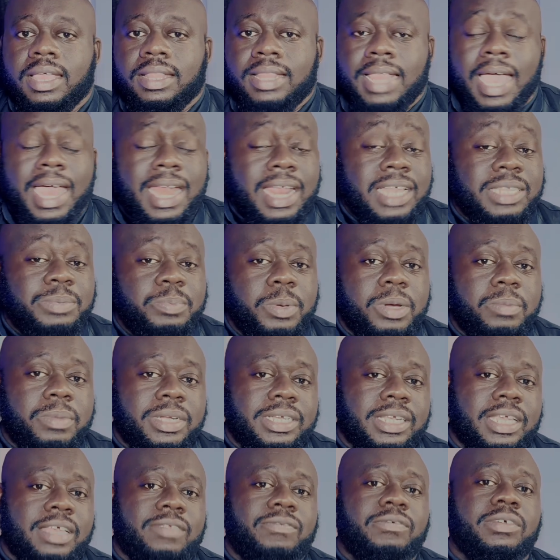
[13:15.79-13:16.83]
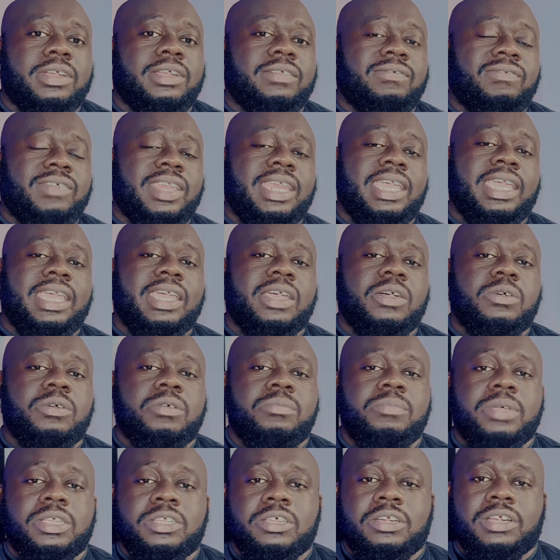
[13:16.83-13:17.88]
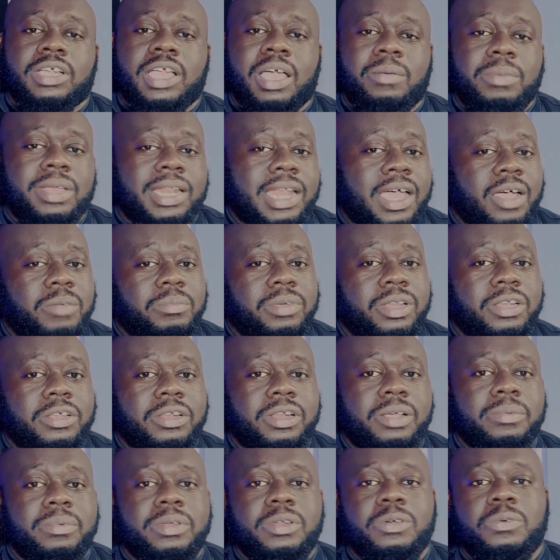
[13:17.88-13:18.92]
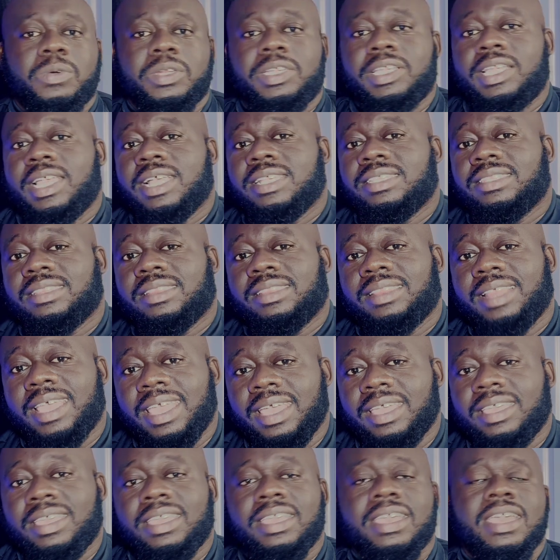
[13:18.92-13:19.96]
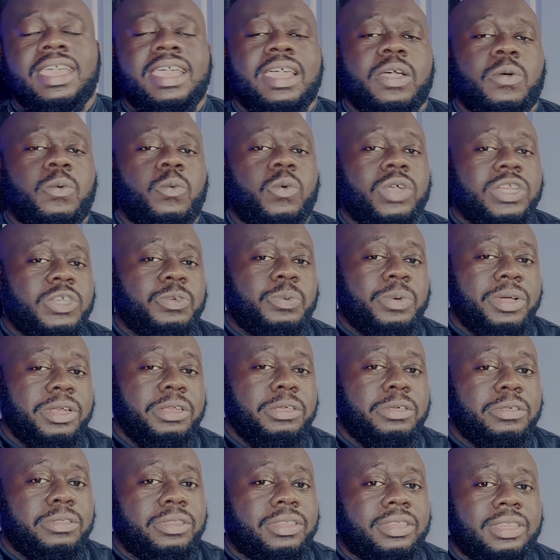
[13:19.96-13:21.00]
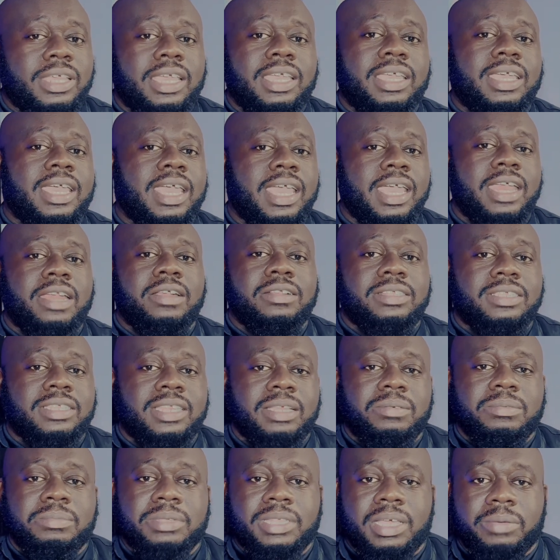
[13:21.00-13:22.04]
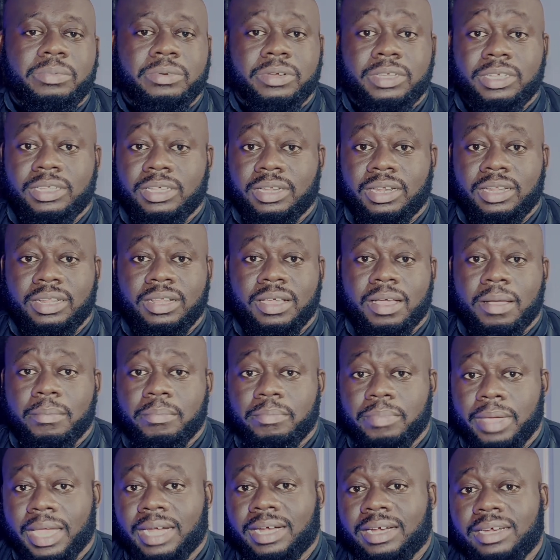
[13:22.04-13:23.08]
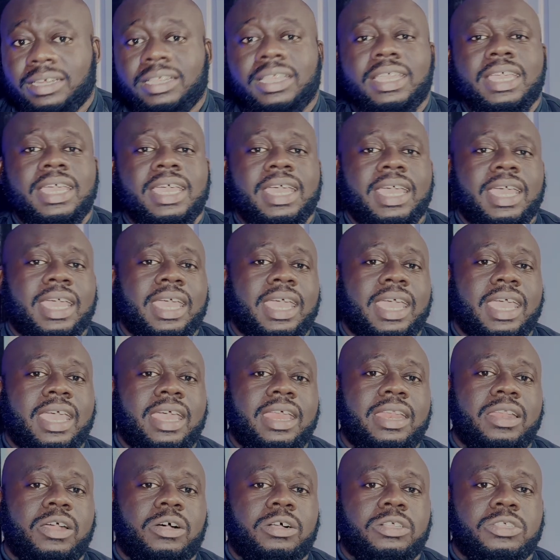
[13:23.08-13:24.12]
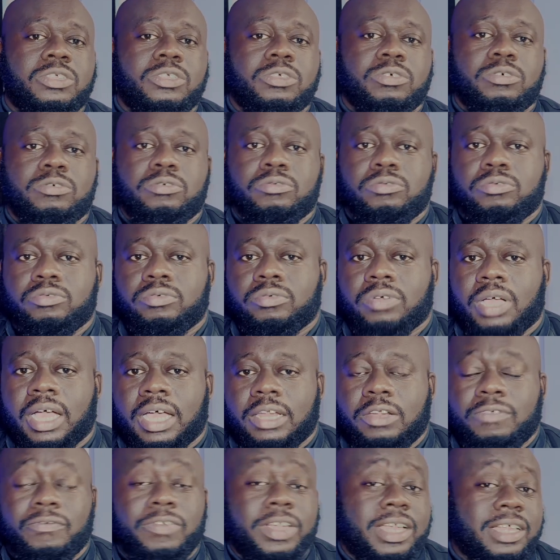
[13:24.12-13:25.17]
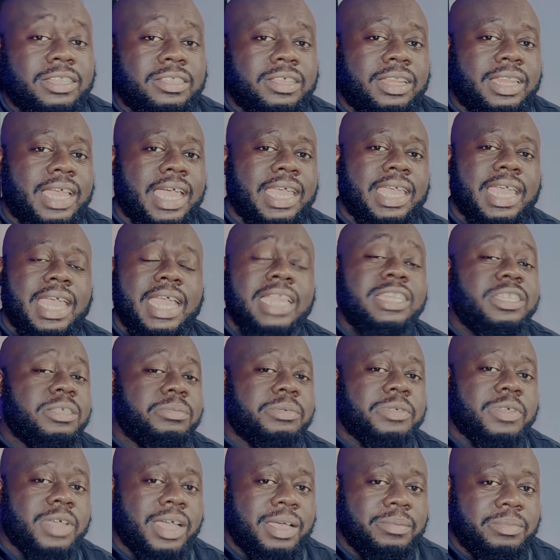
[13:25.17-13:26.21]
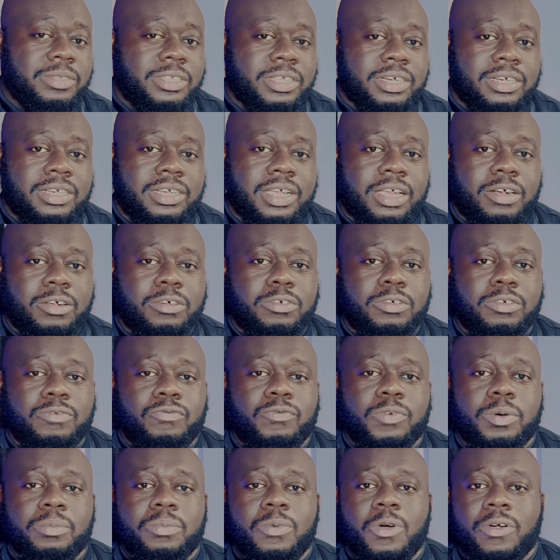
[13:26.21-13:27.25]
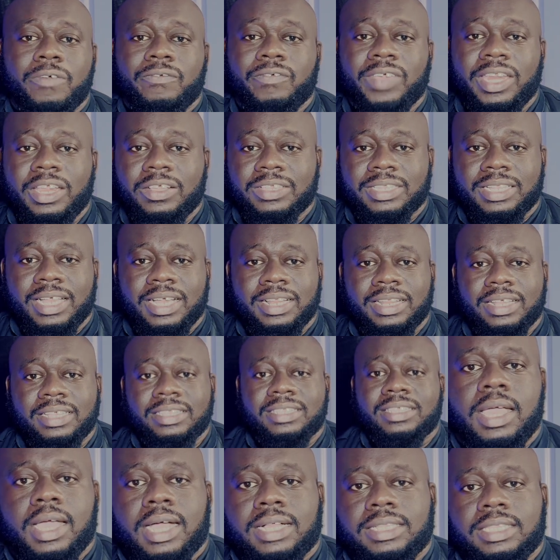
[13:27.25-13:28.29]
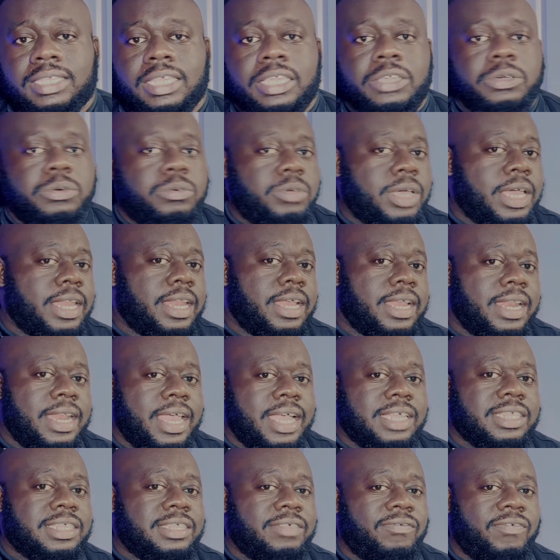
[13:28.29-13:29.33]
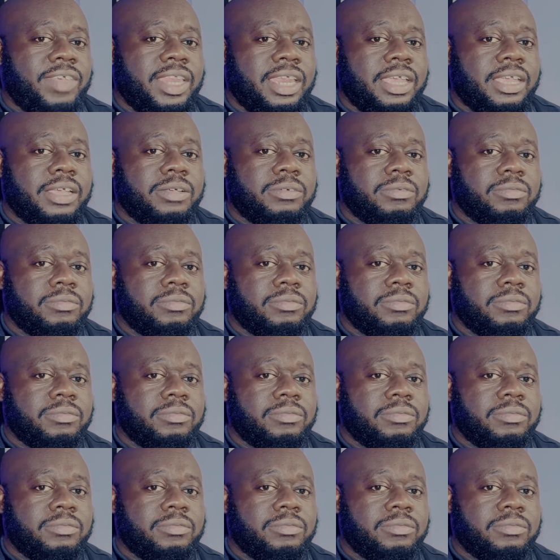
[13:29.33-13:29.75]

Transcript: That is pretty much it for the video. Make sure to comment down below, let me know what you guys think, which one you think handled stem separation better, and also uh, don't forget to like and subscribe to the channel for more videos like this. I'll see you in the next video.